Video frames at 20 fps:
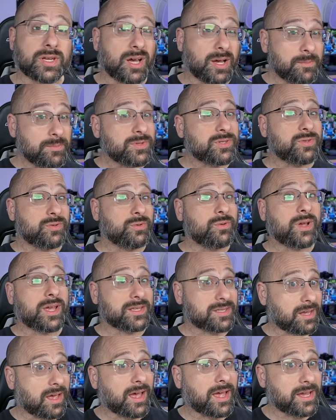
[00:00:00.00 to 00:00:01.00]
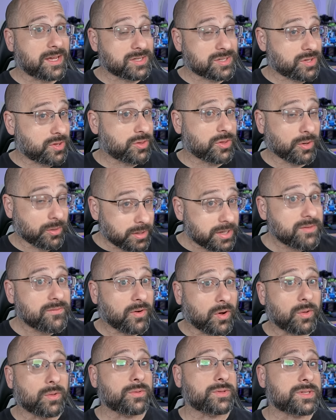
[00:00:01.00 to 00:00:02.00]
up to as high as 30
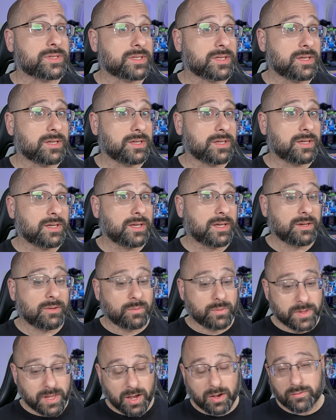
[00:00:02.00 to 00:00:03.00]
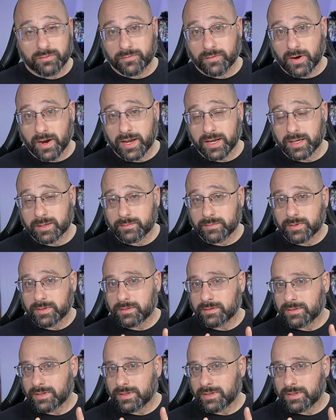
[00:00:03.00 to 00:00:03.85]
volts without frying them.